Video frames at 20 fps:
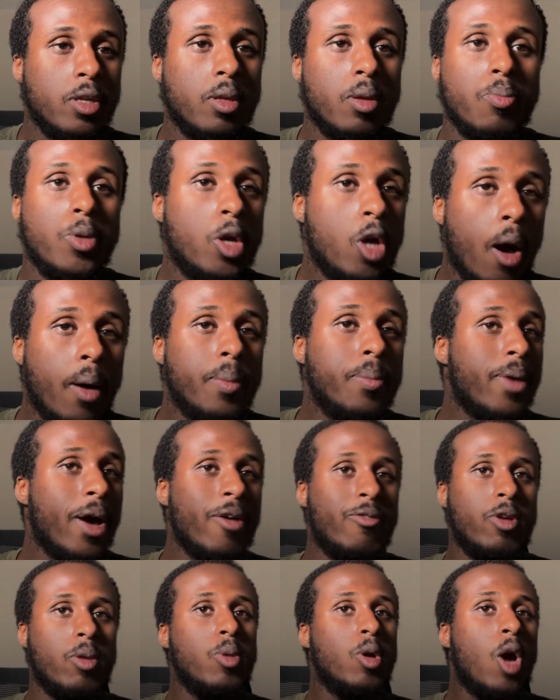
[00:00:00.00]
Become
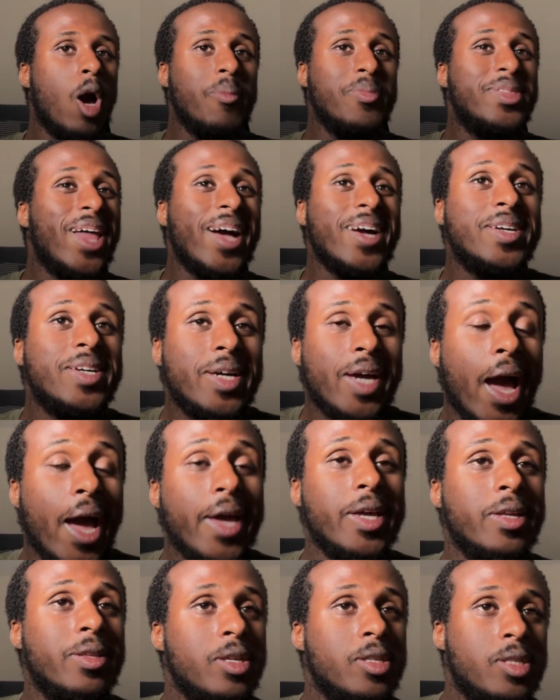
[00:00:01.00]
maverick. Become that guy in
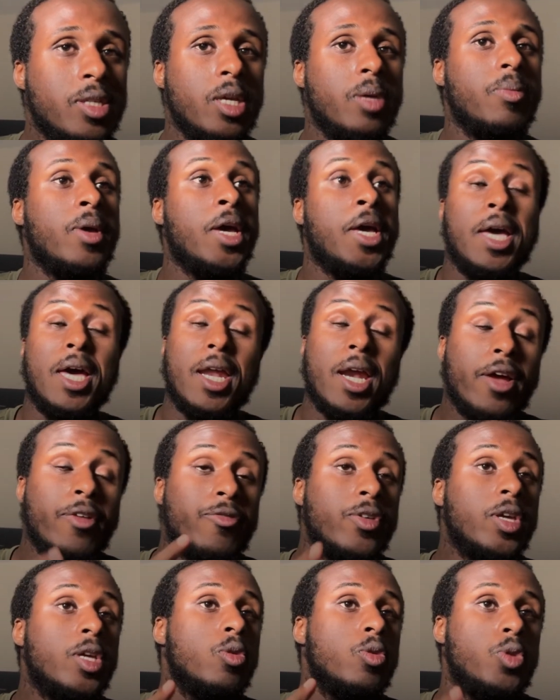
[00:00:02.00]
the team. And I think
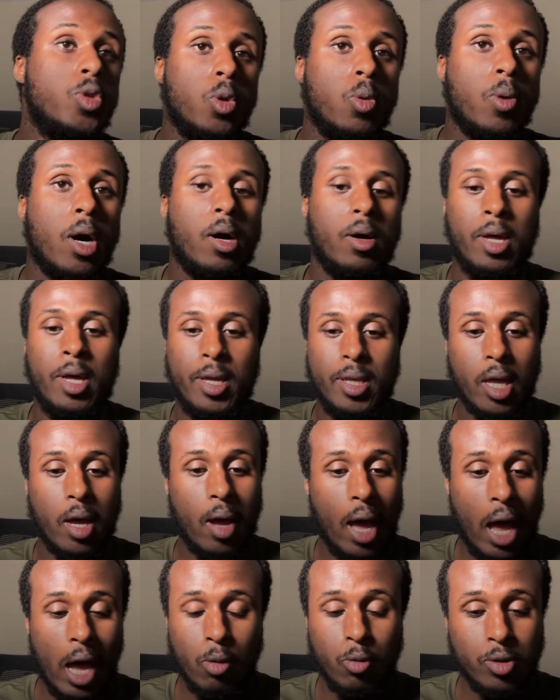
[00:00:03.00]
he'll do well.
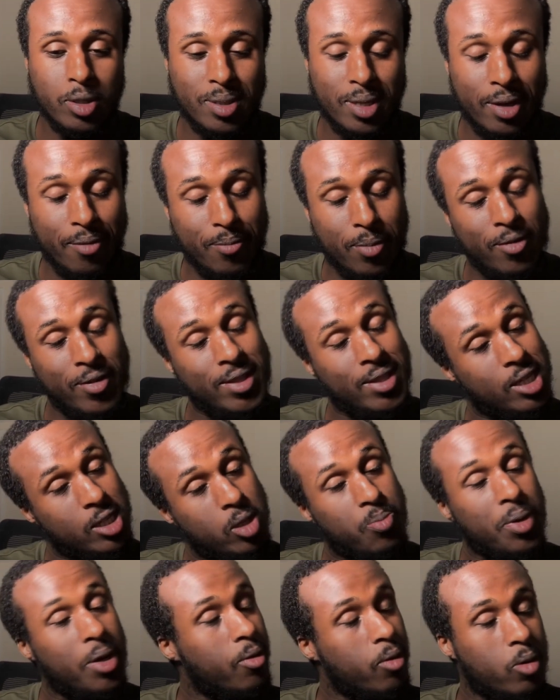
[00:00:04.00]
Now, but then there's a bit
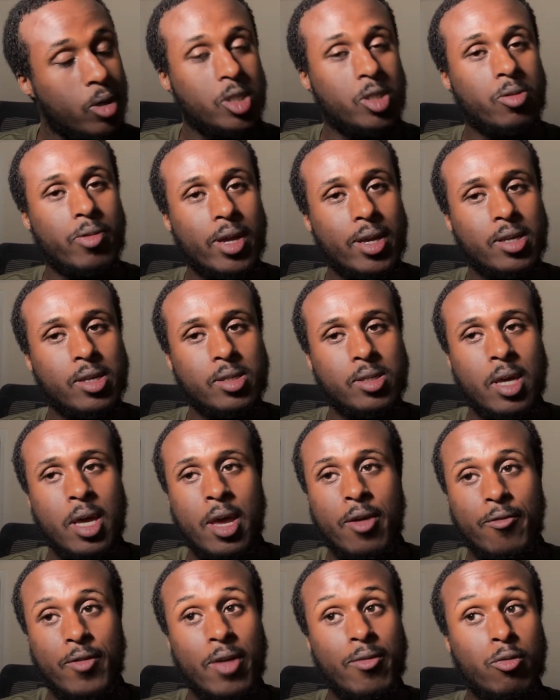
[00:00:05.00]
of a question, right? Because
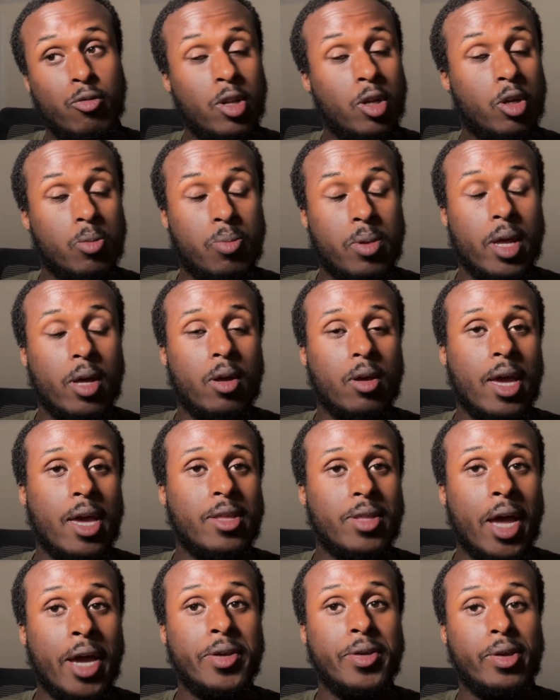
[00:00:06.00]
they have a really good player,
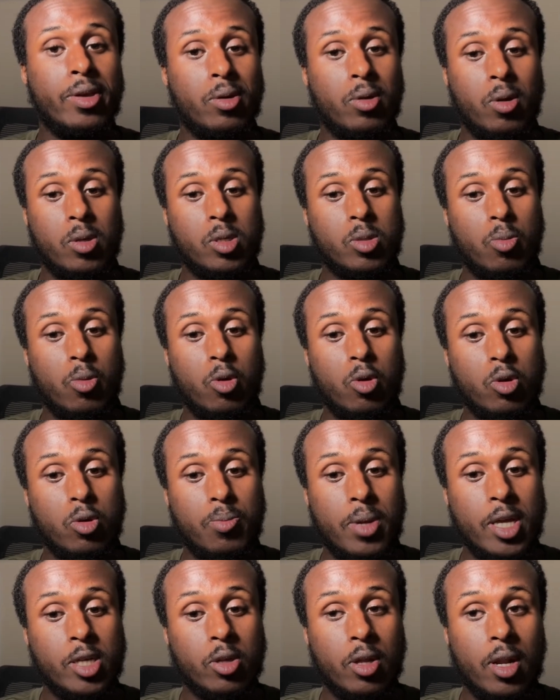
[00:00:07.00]
Ndiaye, who
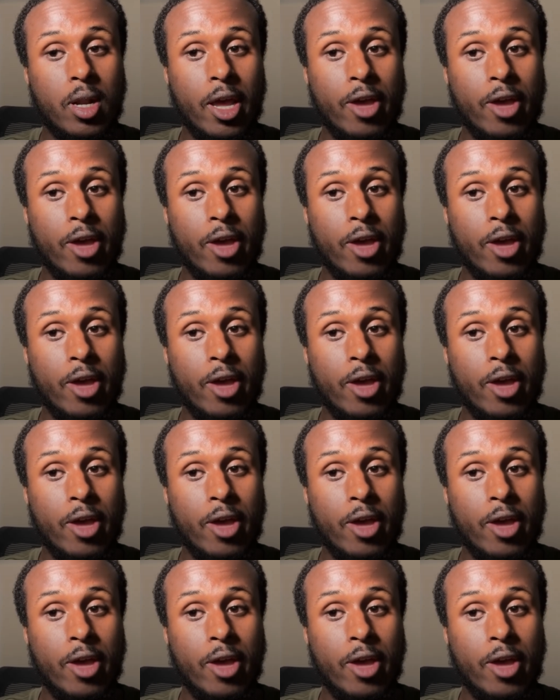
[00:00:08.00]
plays on the left,